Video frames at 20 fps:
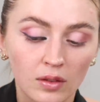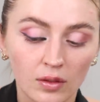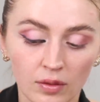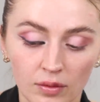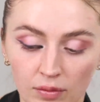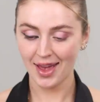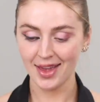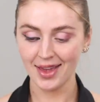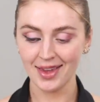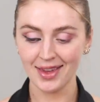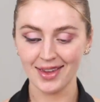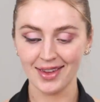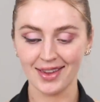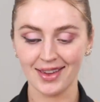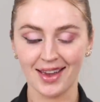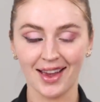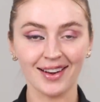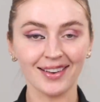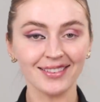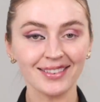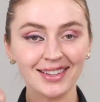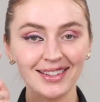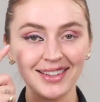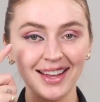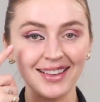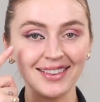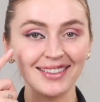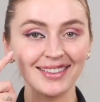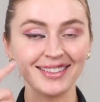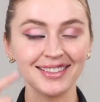Hey, I don't think
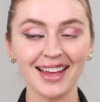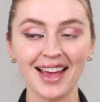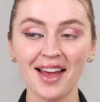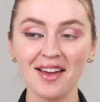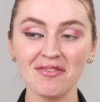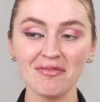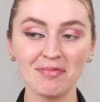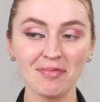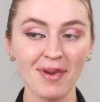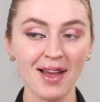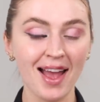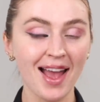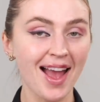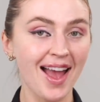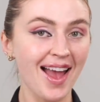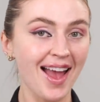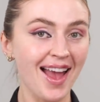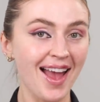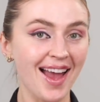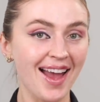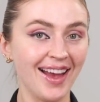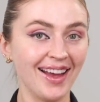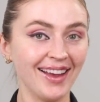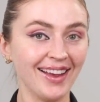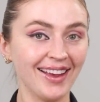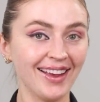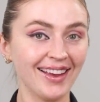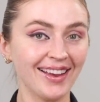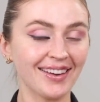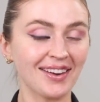that looks half bad.
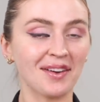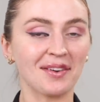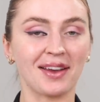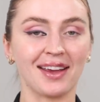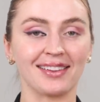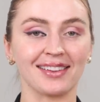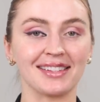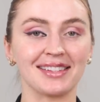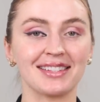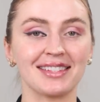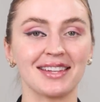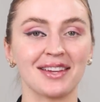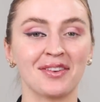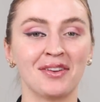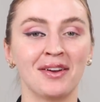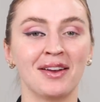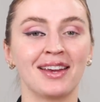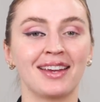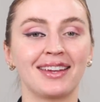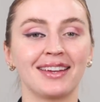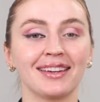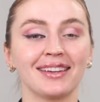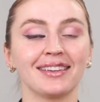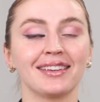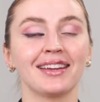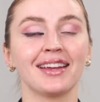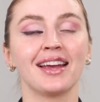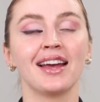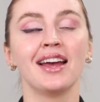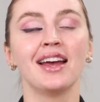Okay, let's see if we
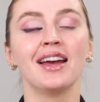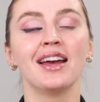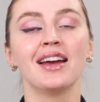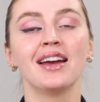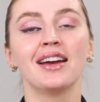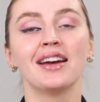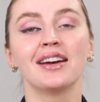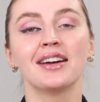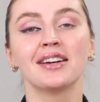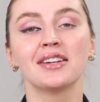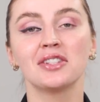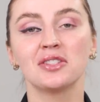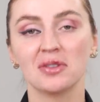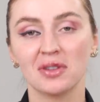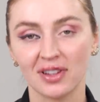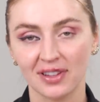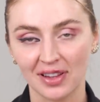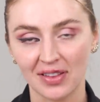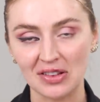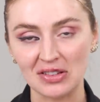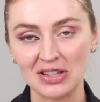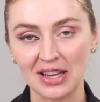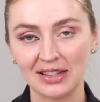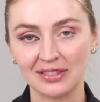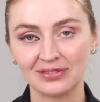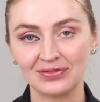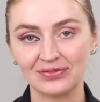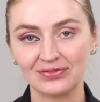can do it on the other side.